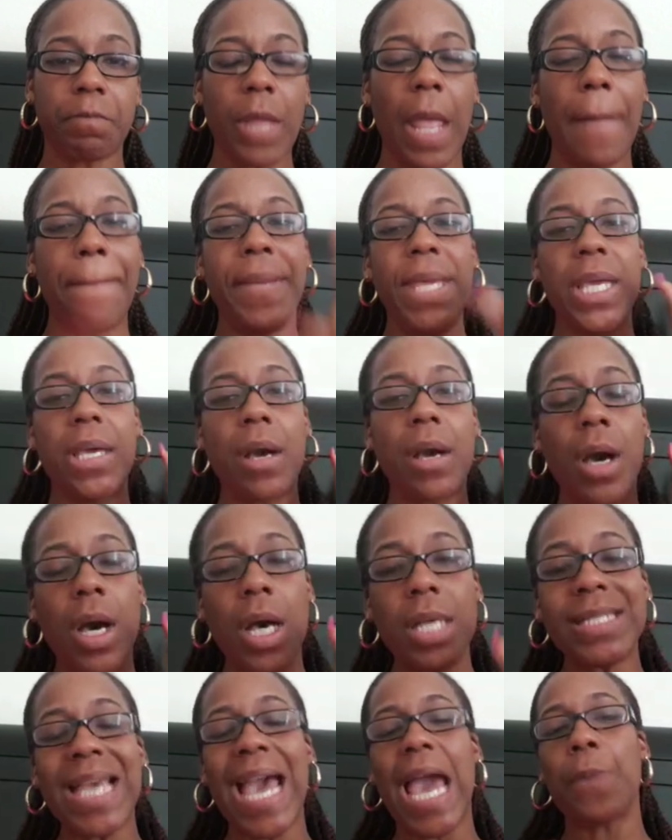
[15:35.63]

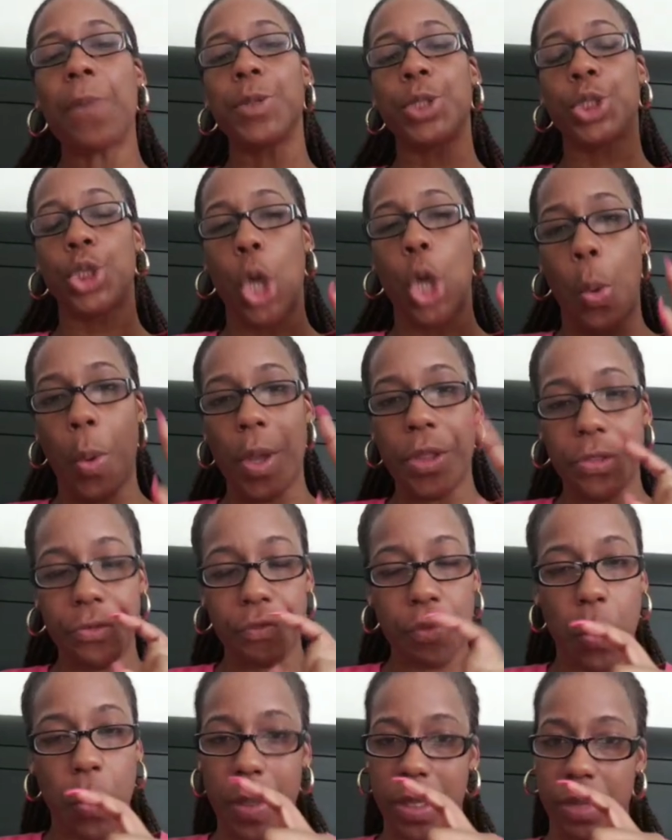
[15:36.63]
because I was going
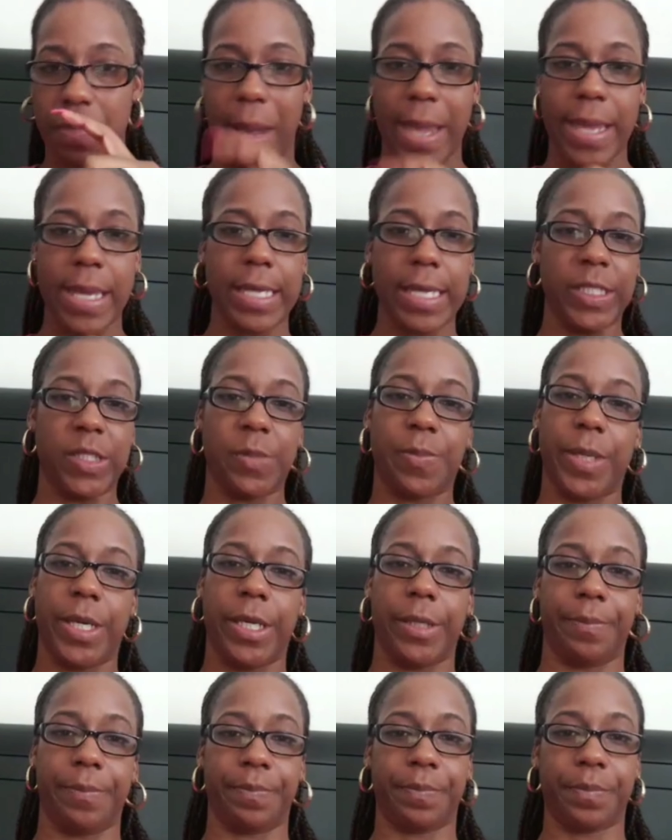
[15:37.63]
through with my
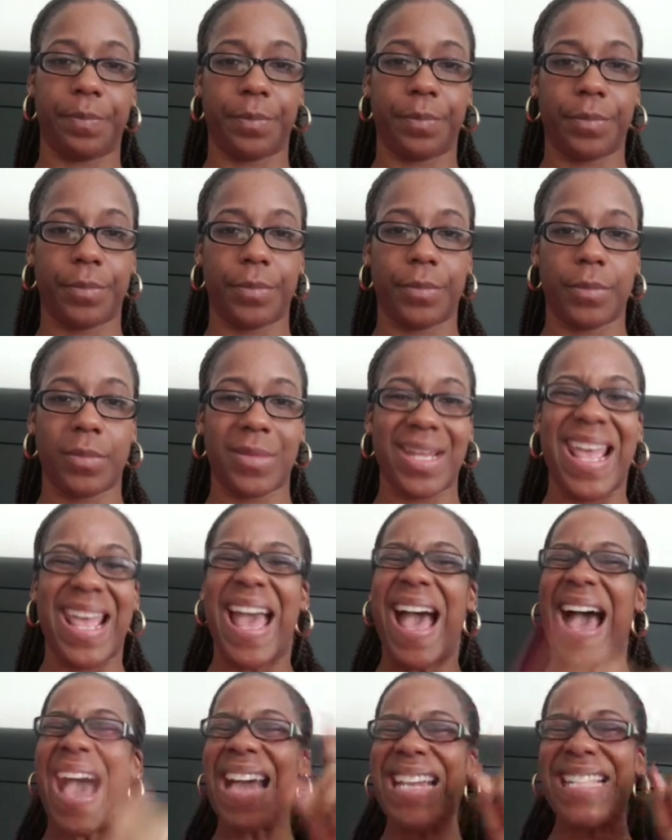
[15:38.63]
husband,
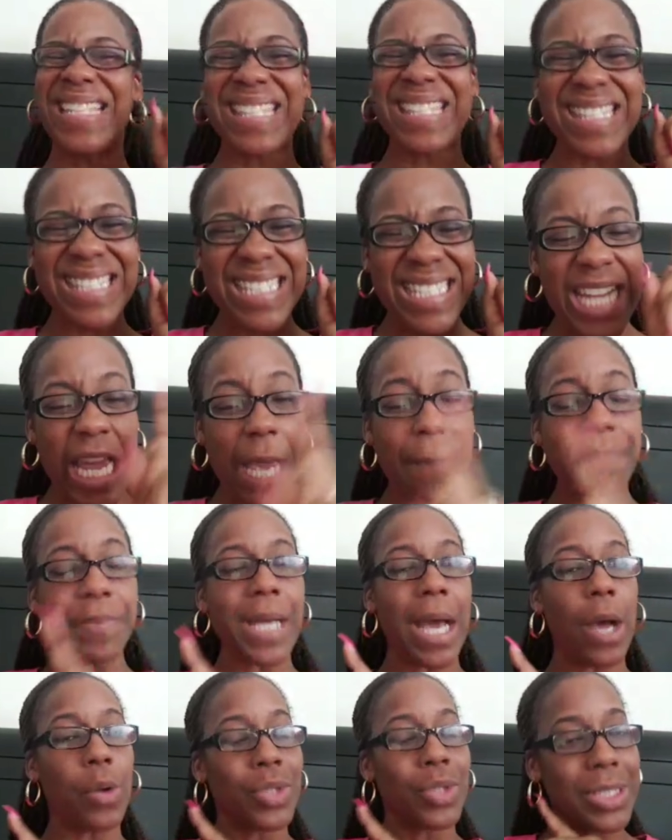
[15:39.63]
I stepped
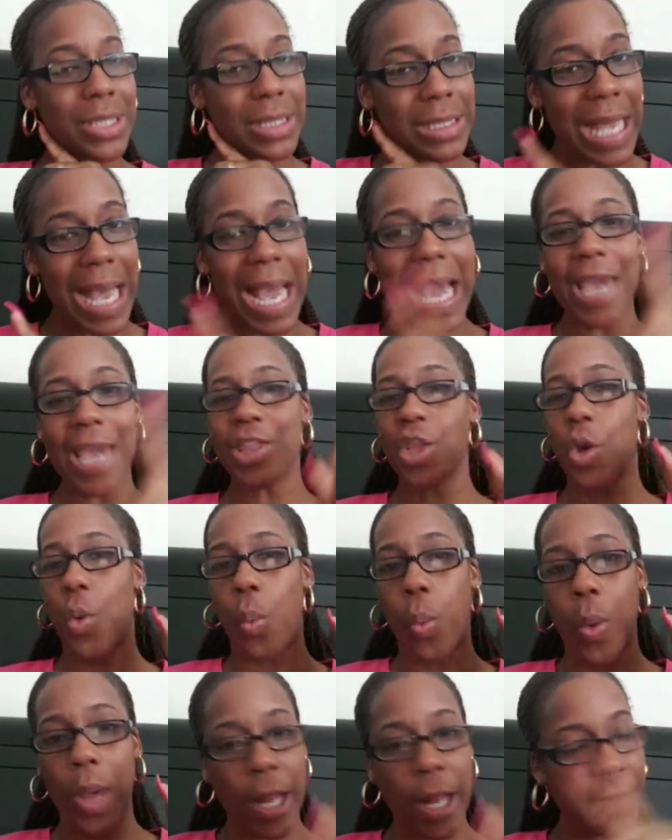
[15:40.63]
outside the
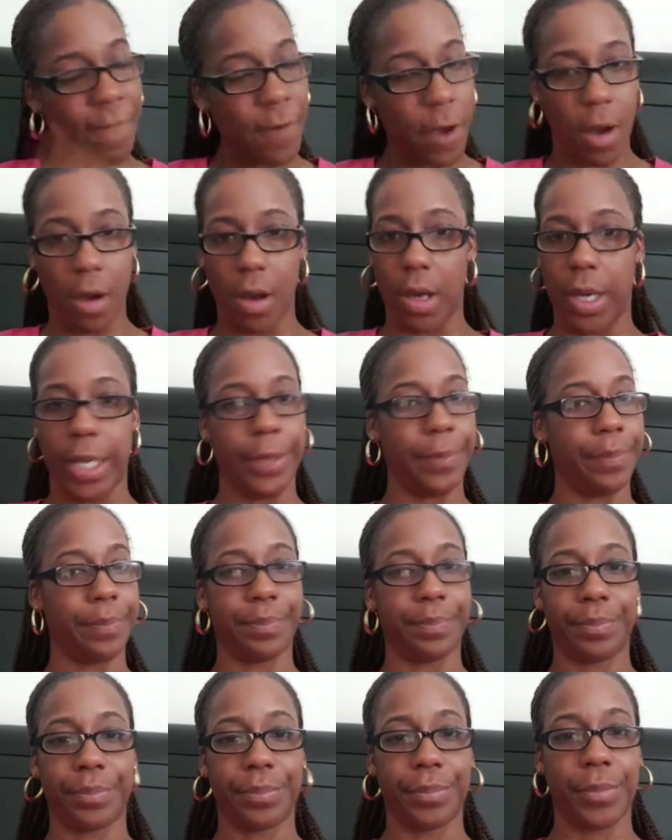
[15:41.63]
will of God.
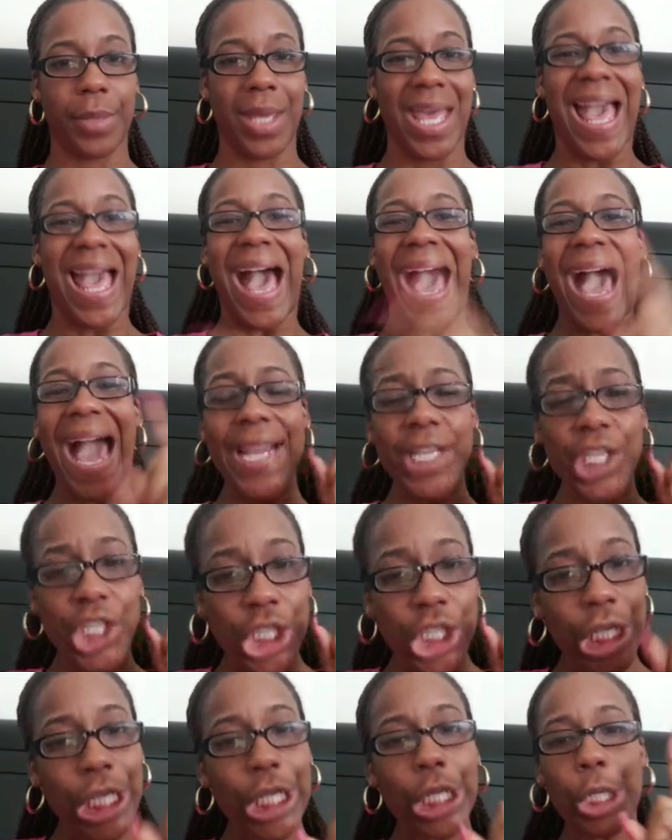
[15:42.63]
I
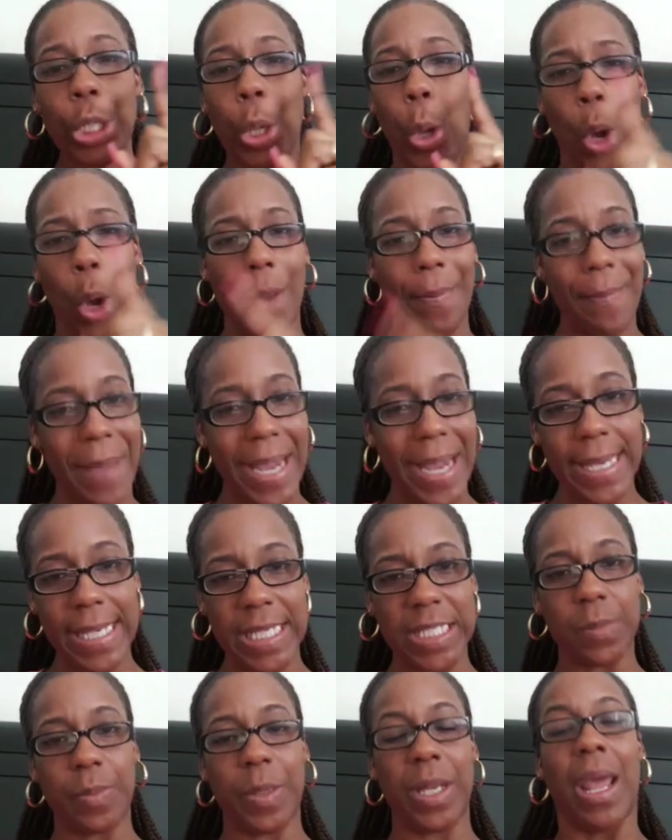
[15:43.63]
cheated on my
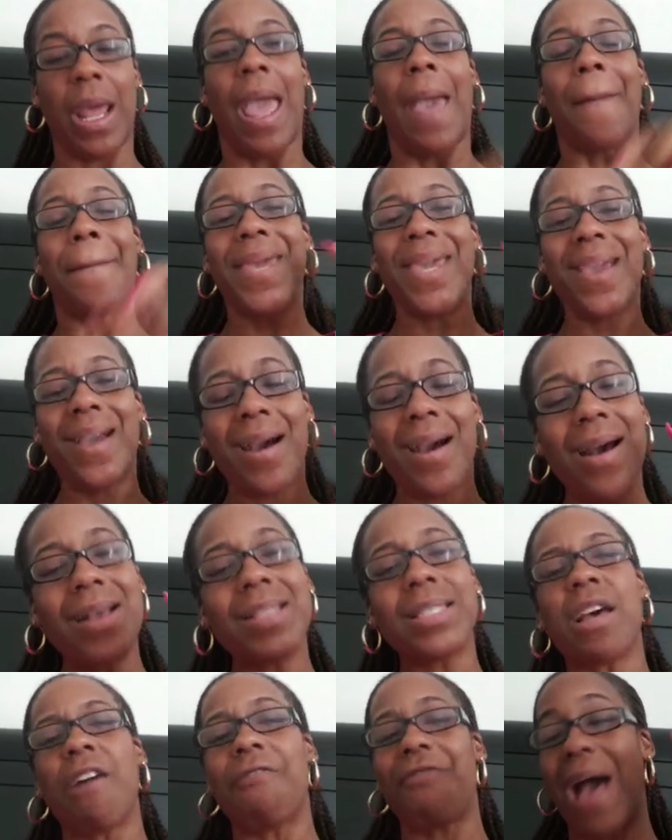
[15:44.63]
husband
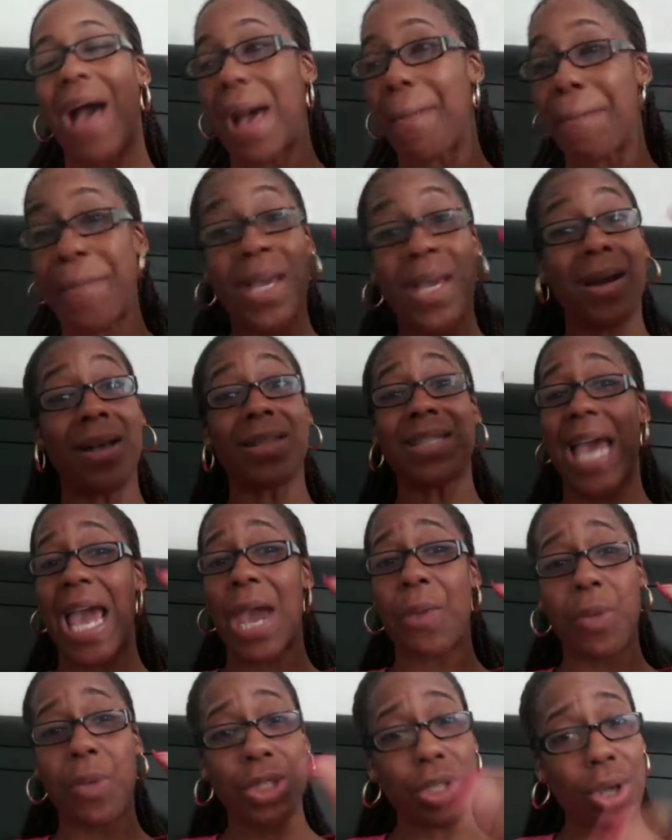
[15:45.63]
because of because I
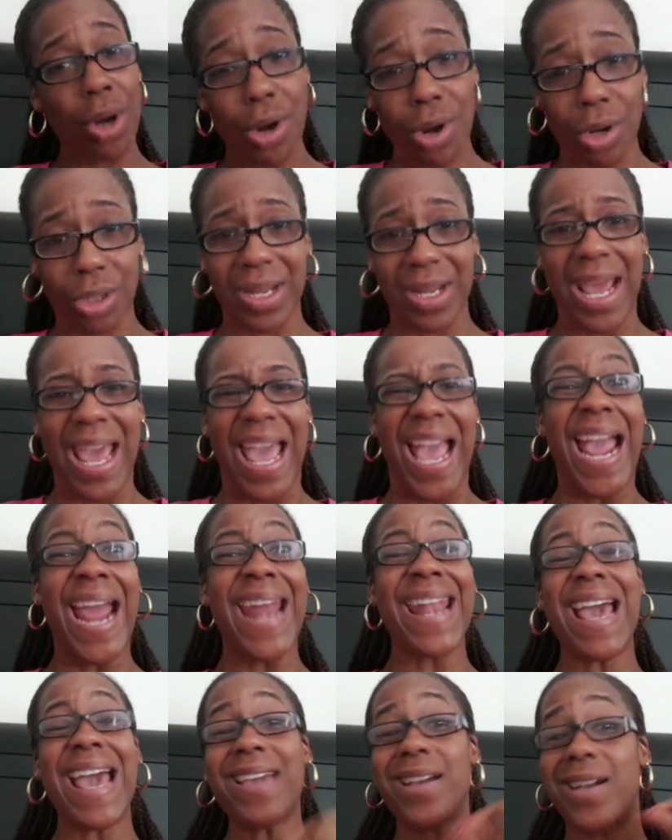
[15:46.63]
was hurt.
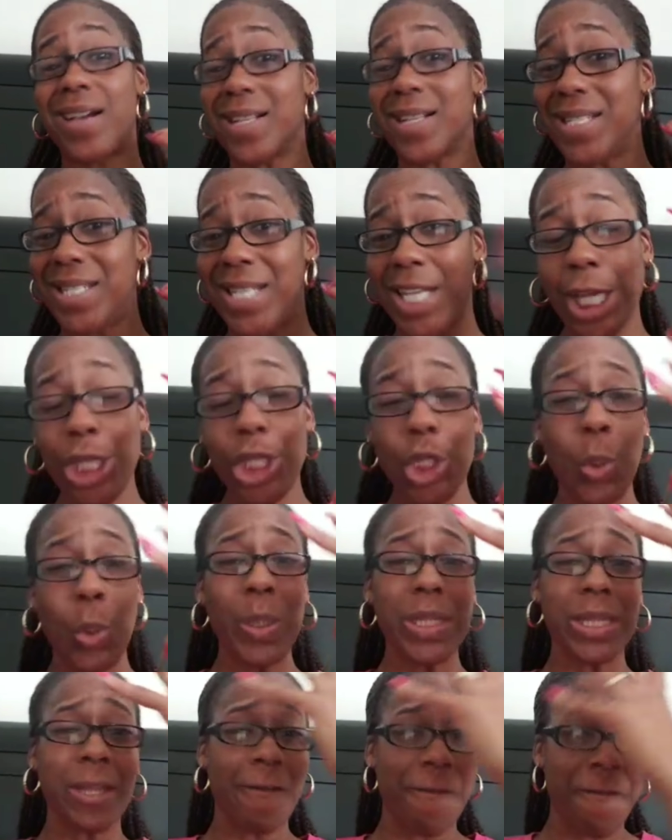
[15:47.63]
And I continue
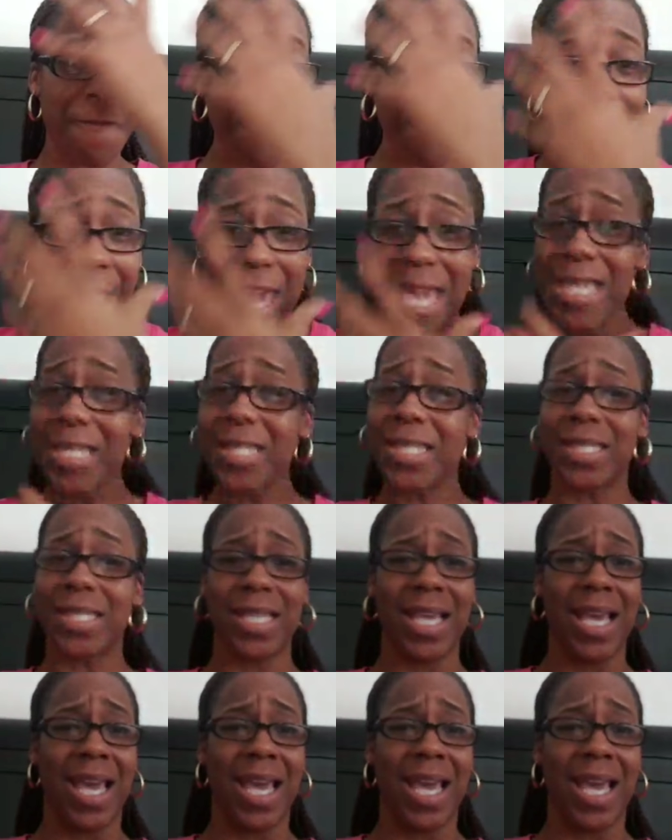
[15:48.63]
with the face